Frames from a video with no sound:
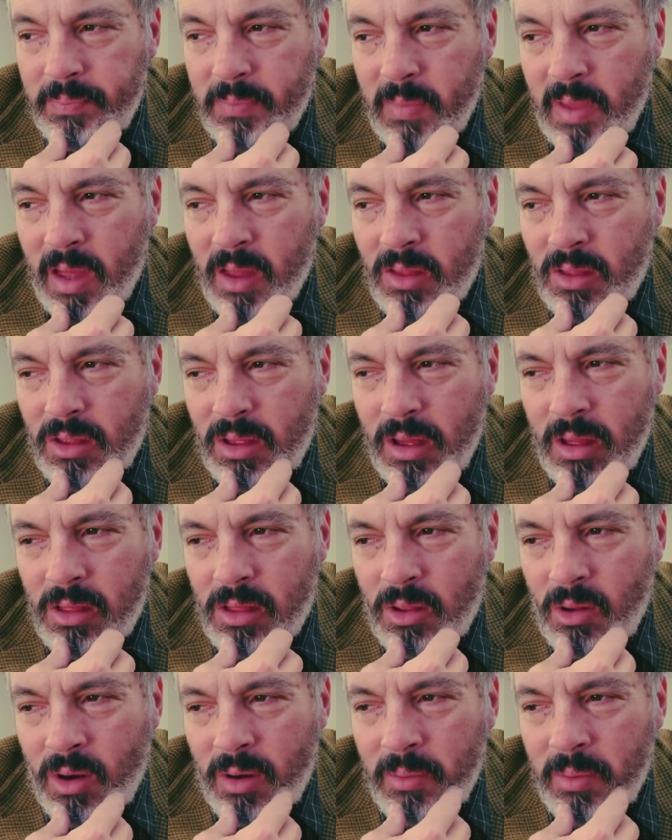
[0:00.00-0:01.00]
there's
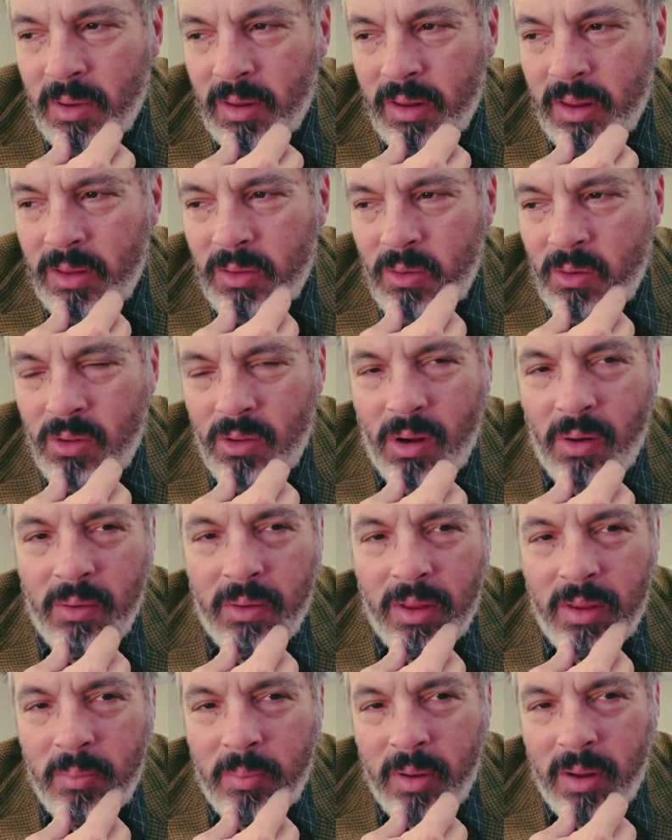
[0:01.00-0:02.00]
not
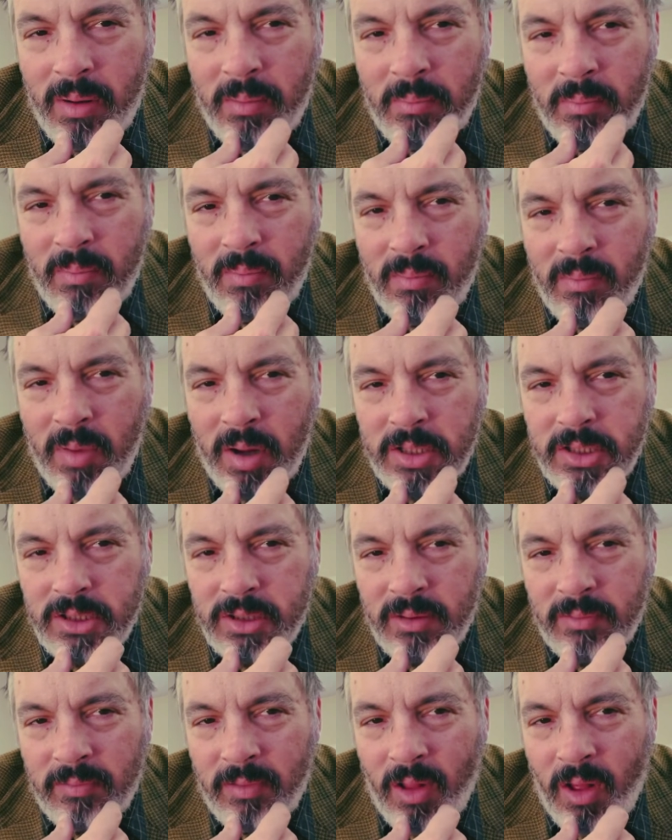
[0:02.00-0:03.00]
really been much
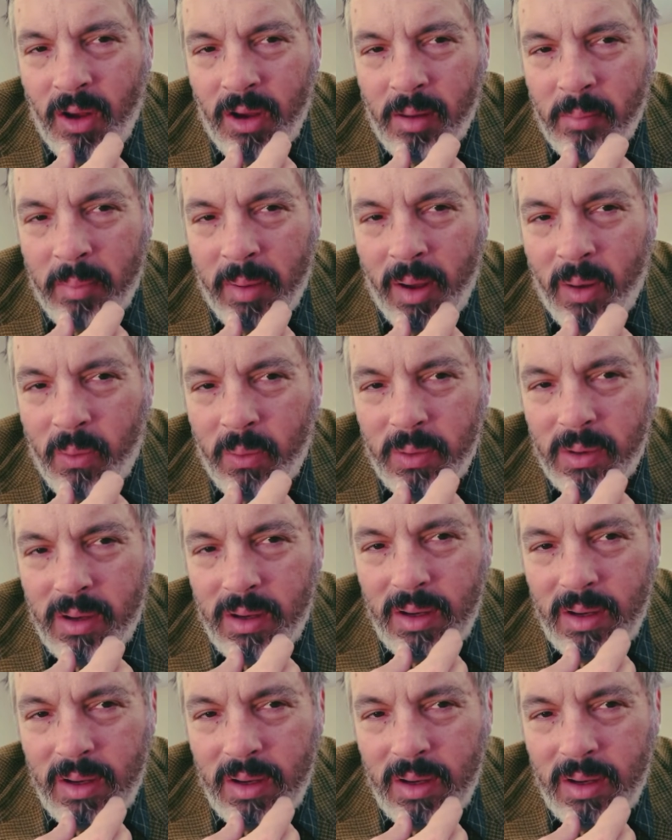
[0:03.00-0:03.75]
to vlog about,